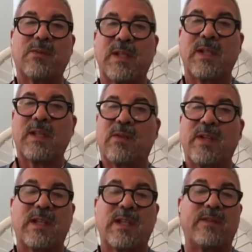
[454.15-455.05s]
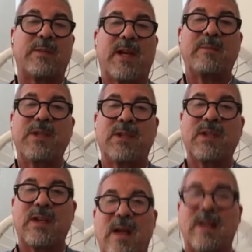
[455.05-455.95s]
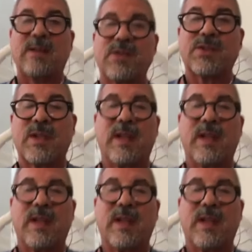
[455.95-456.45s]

really low. I saved about a million dollars